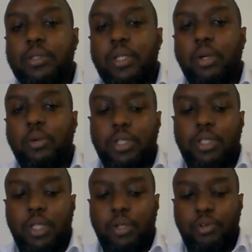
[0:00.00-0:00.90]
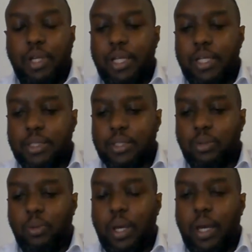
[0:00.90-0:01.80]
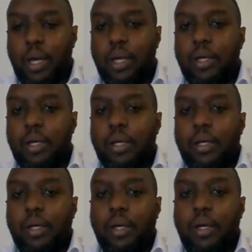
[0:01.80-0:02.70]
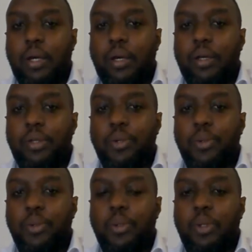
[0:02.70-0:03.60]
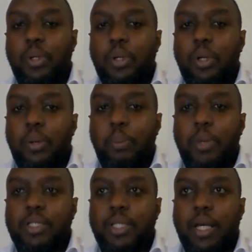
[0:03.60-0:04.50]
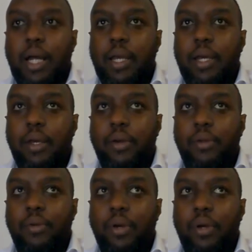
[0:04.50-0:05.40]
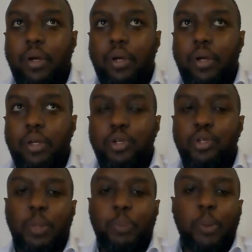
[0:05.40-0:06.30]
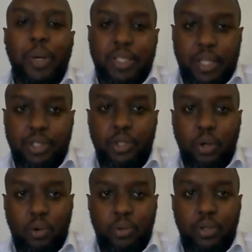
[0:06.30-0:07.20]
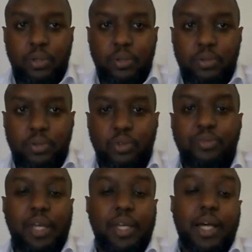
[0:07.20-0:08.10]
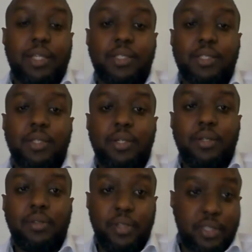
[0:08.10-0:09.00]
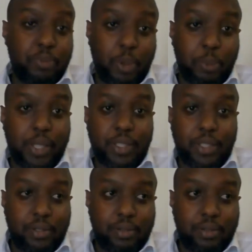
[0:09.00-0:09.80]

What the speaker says: equity release, where you basically use a property that you own to finance this property